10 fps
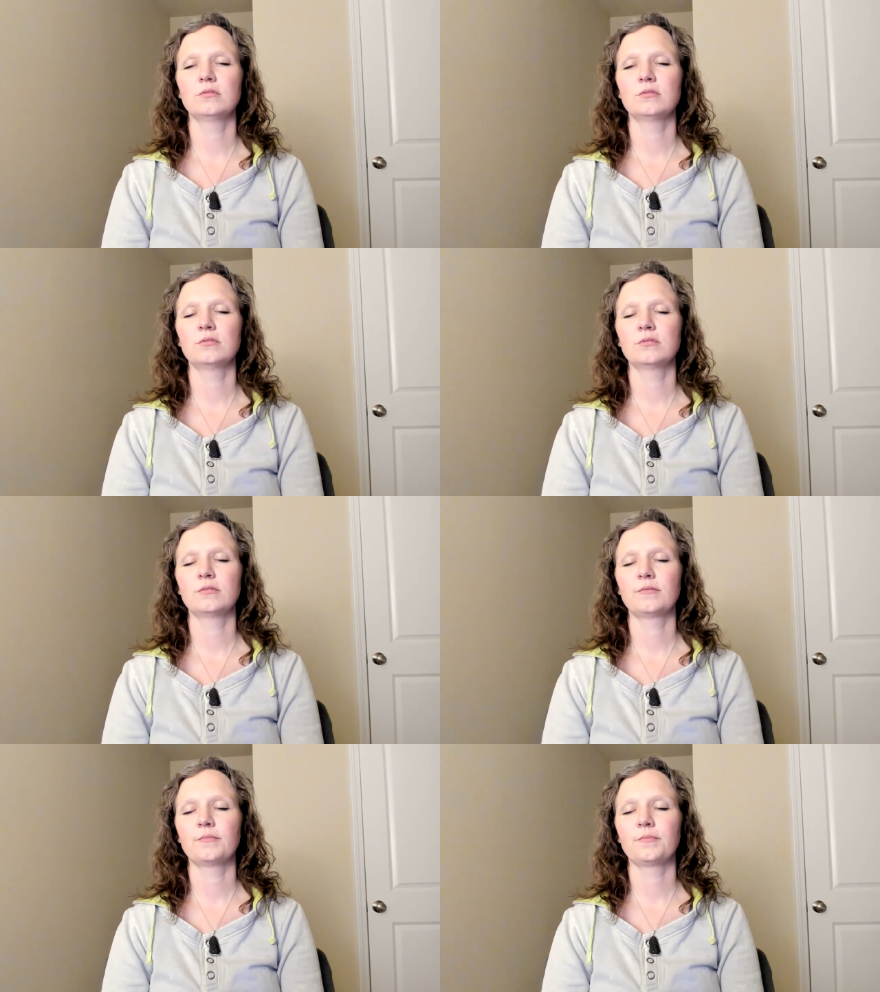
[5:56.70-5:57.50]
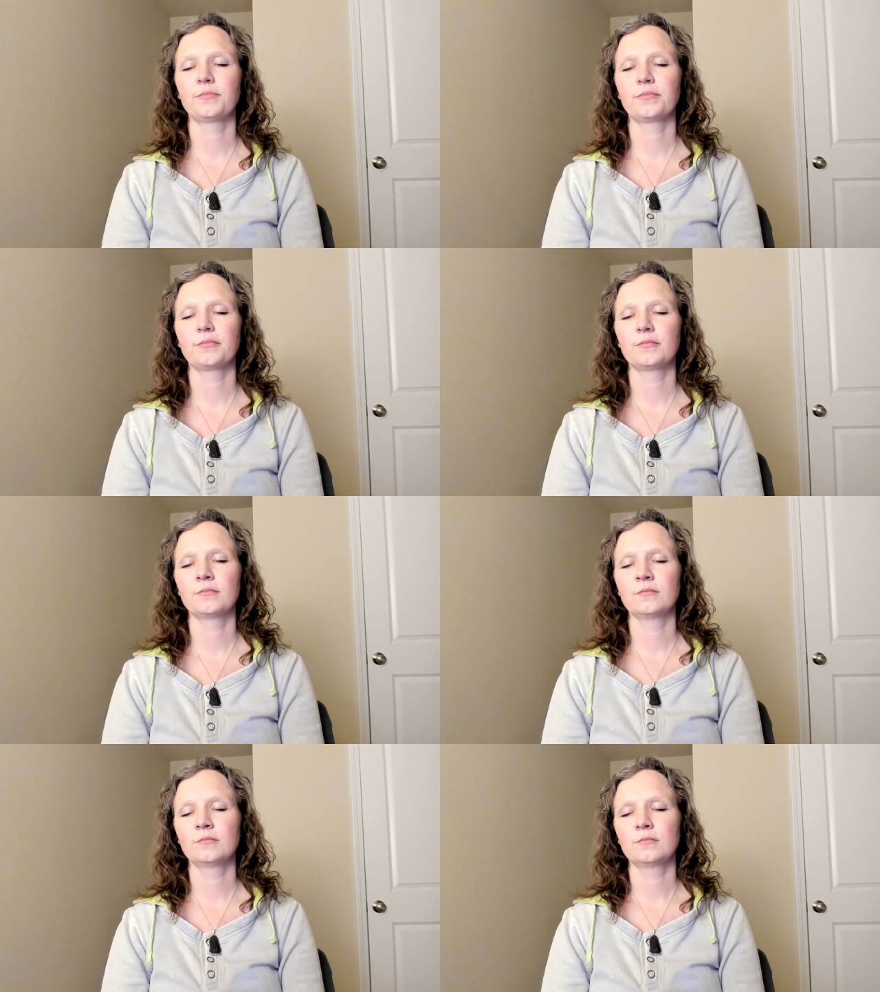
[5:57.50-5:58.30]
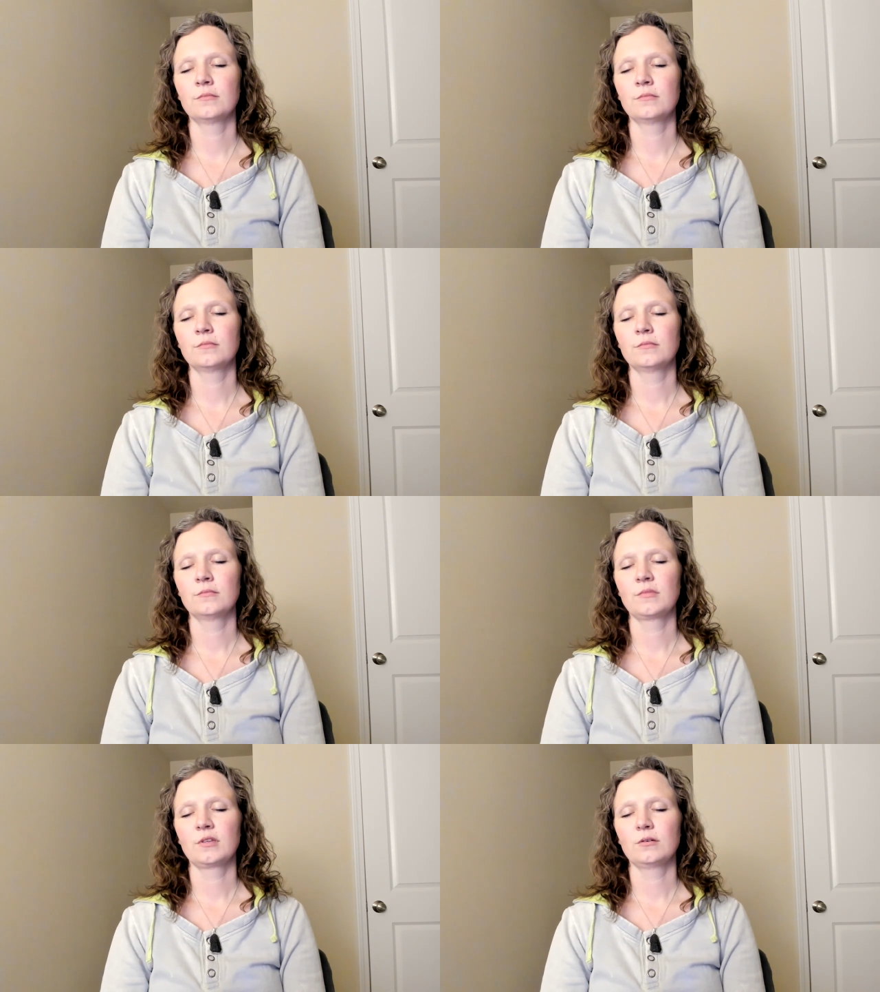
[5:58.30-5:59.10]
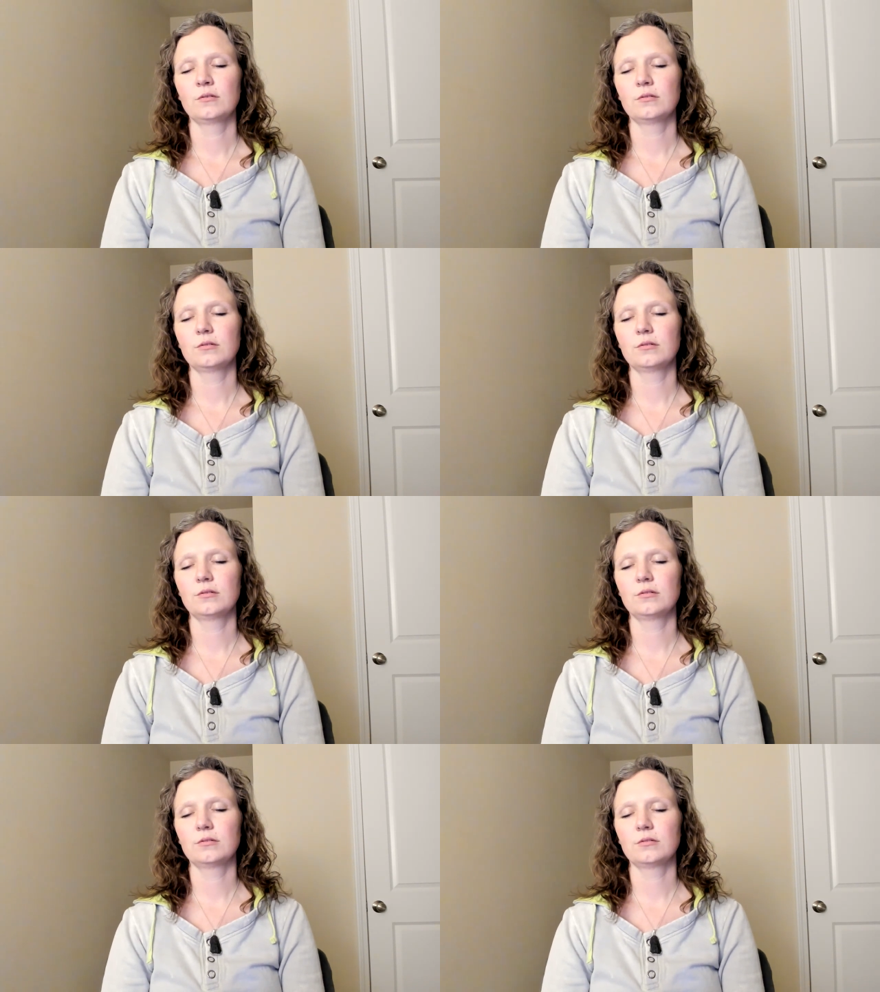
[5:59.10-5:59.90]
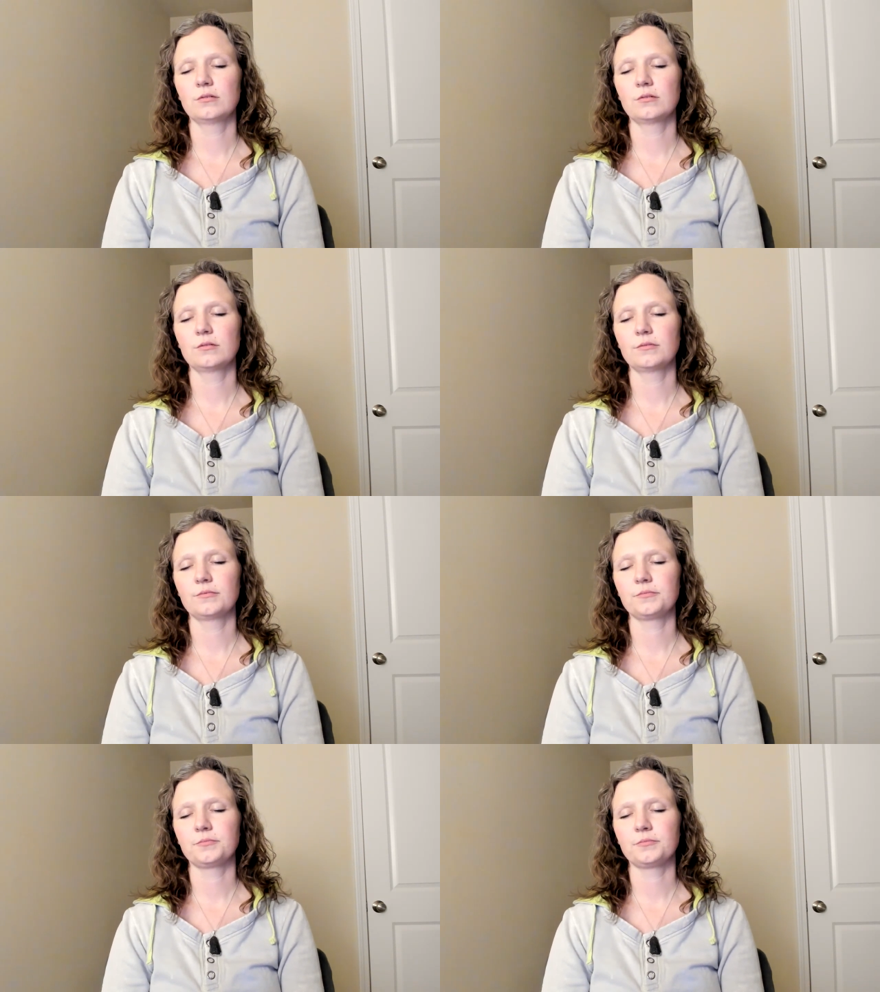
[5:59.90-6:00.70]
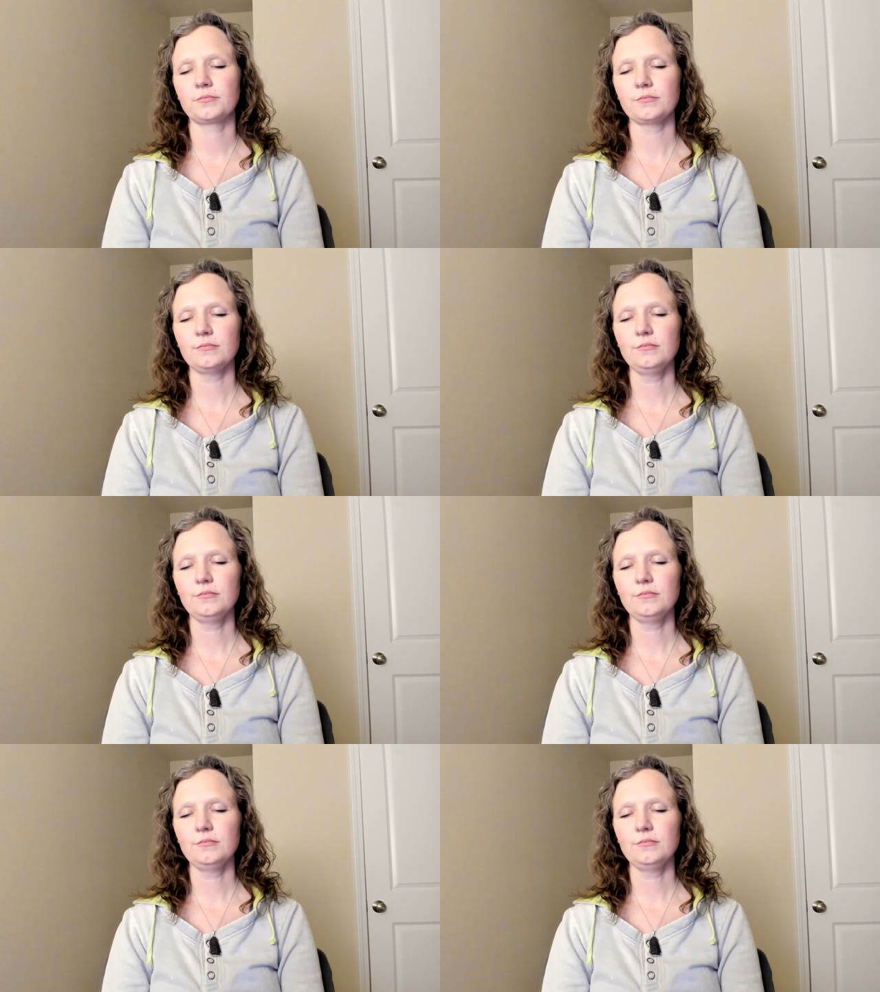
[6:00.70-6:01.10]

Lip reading: (silence)